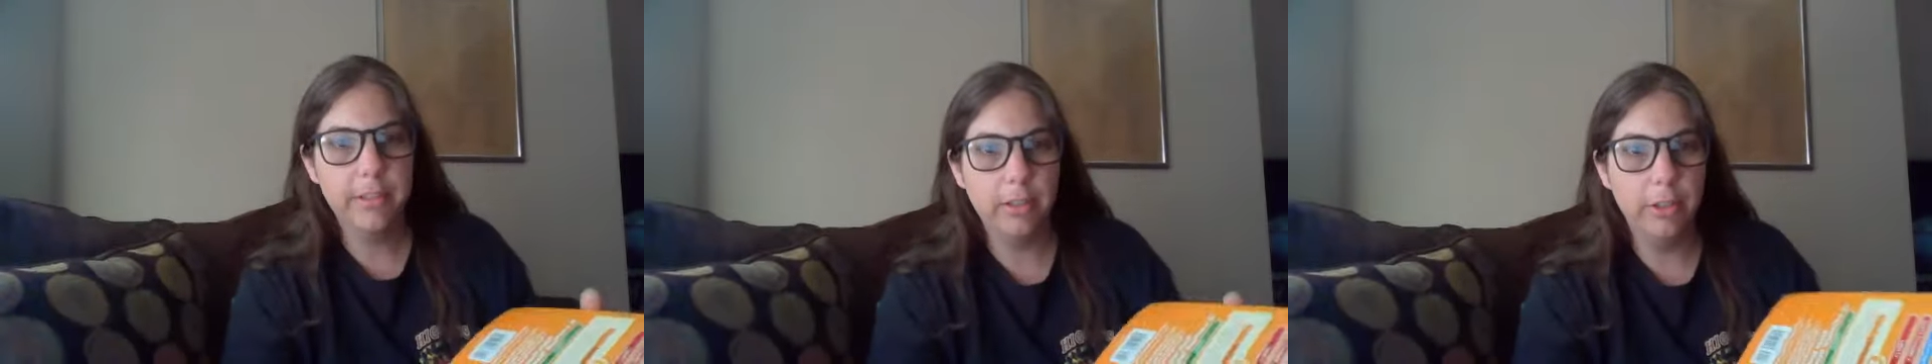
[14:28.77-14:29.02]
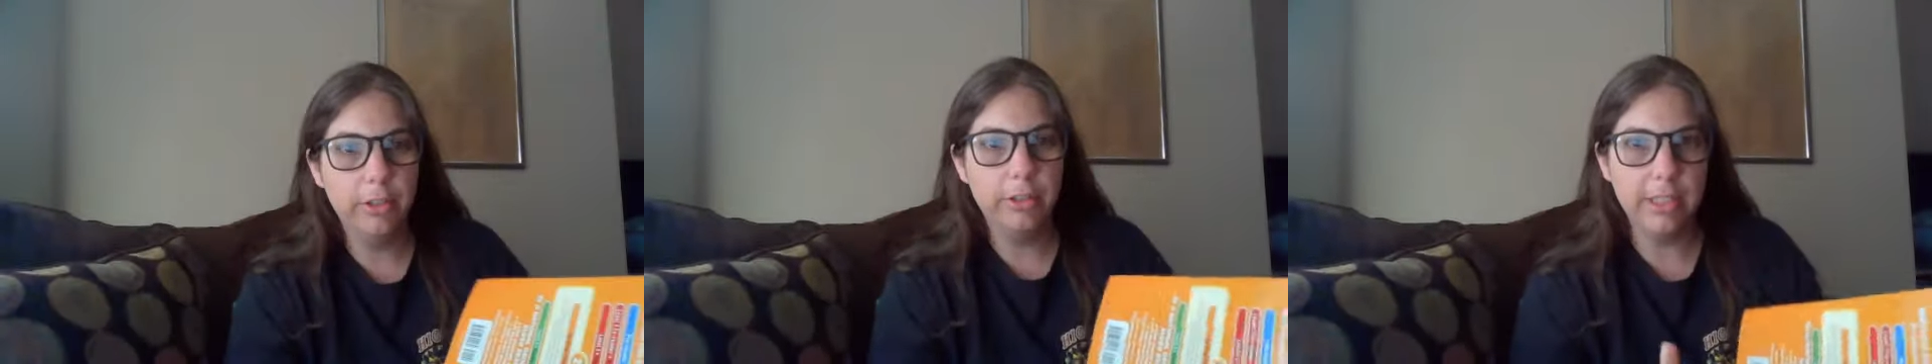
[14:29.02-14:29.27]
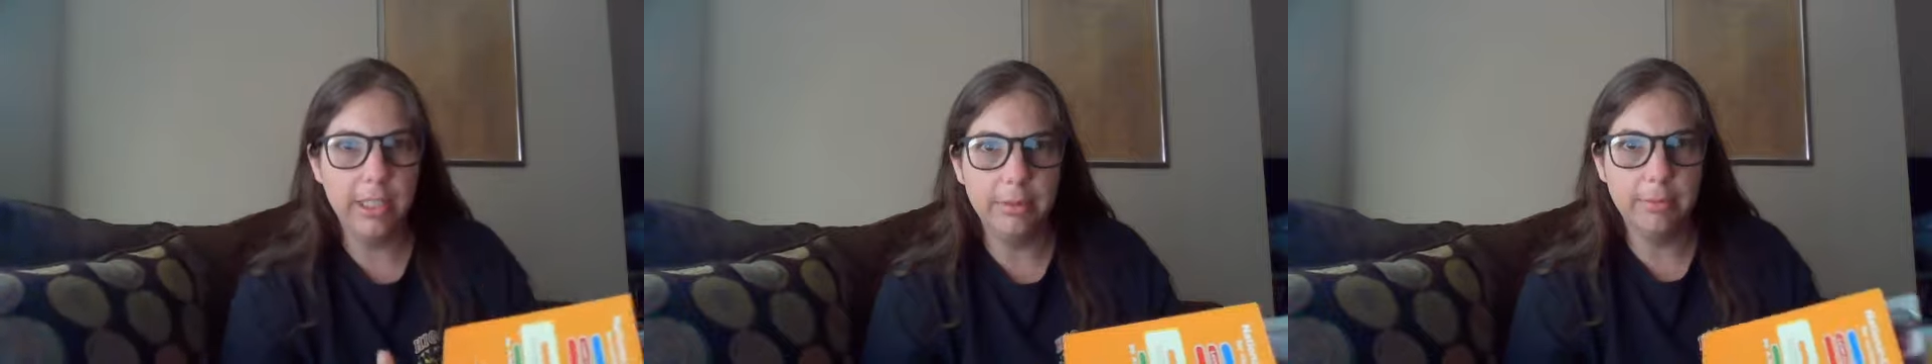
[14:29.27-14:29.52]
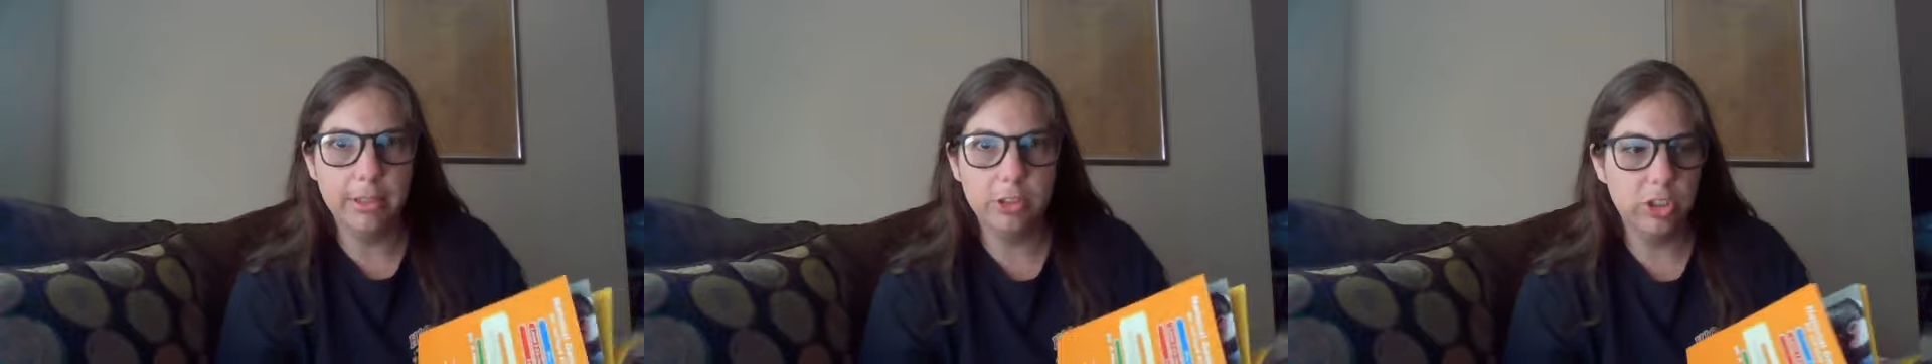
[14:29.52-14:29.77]
It's a long
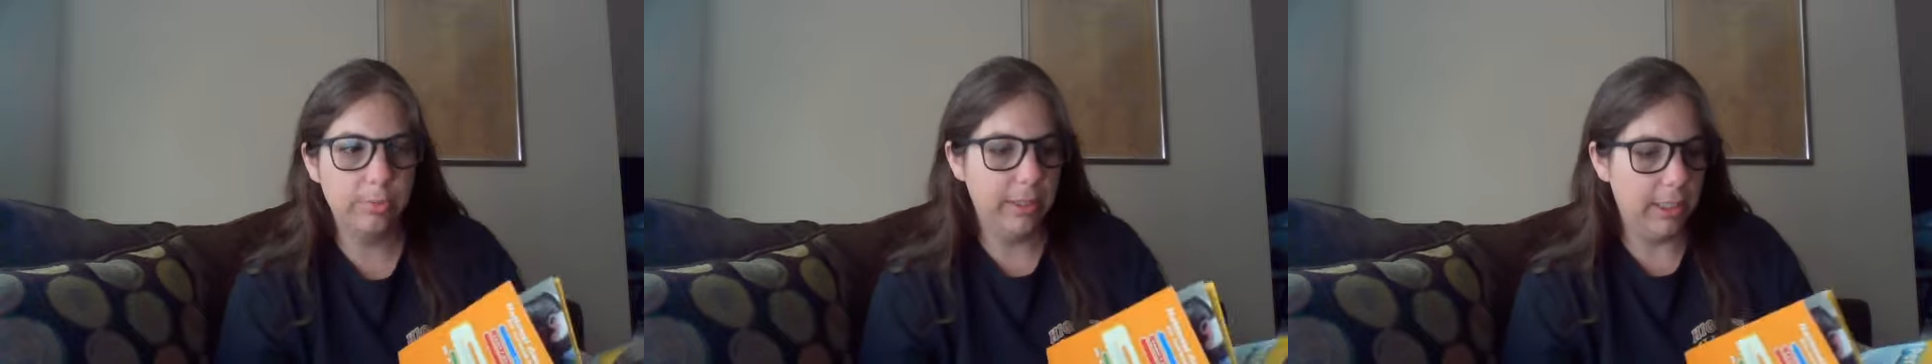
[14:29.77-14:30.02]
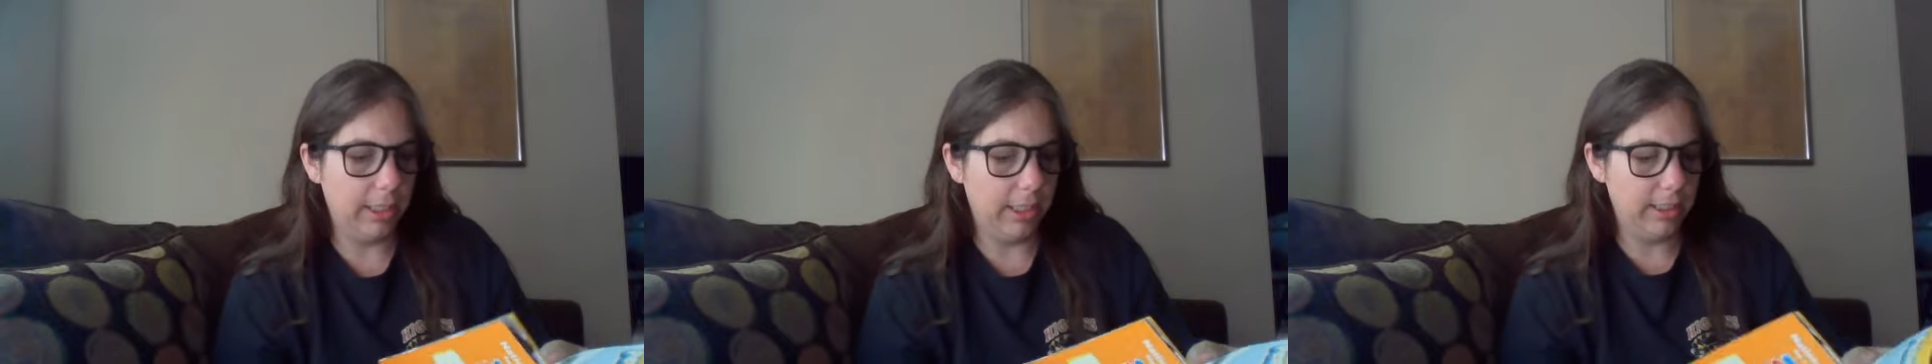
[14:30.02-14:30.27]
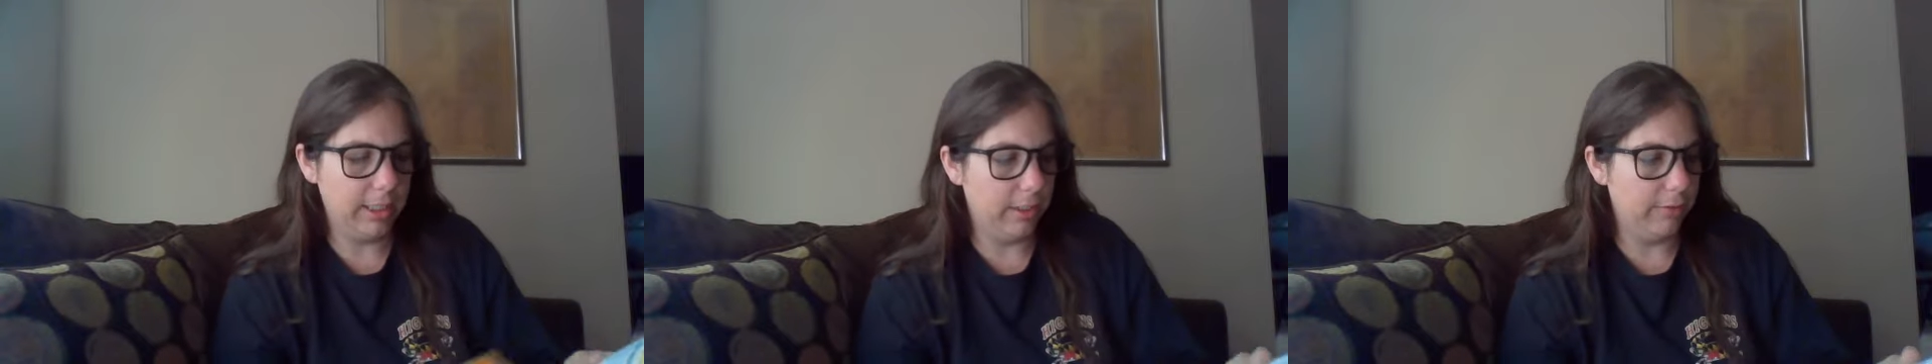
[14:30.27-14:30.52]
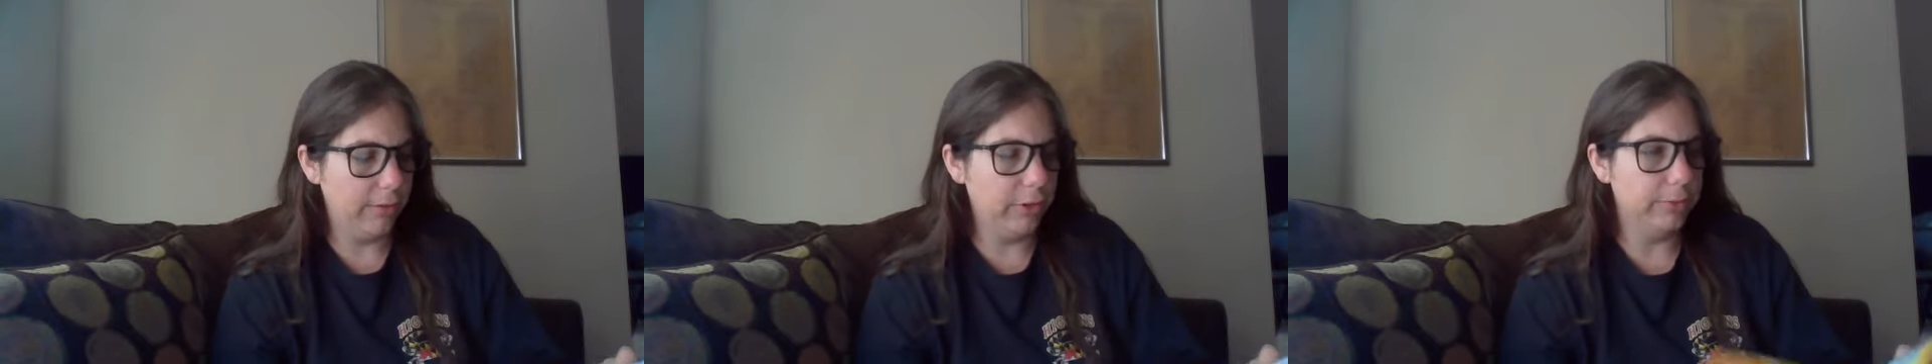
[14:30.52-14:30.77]
time to just be
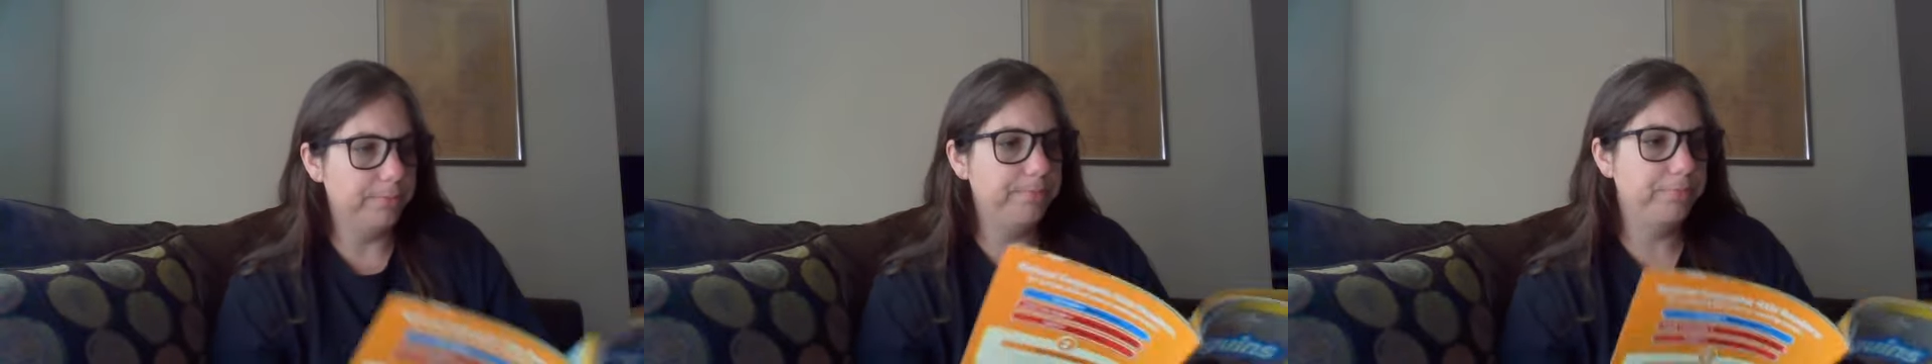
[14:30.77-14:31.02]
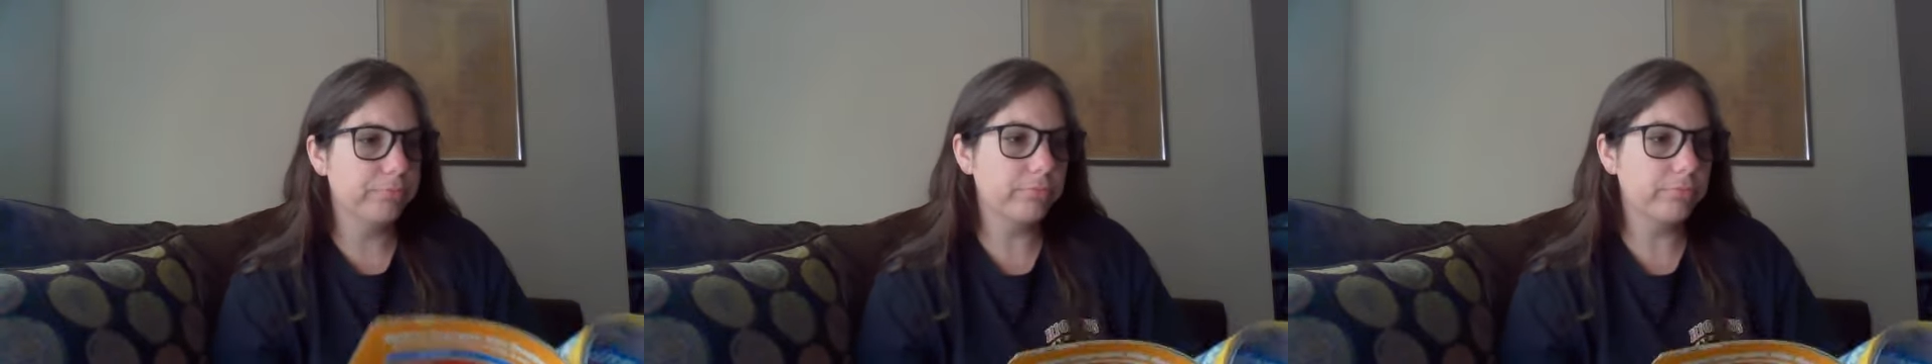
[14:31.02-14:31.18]
collecting food.